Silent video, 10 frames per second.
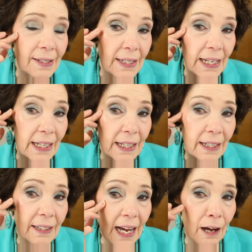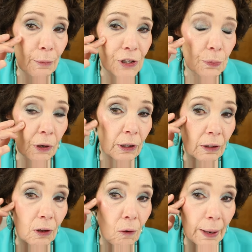see how much more
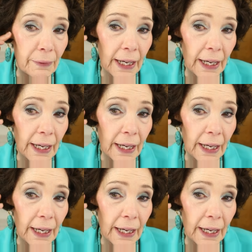glow I'm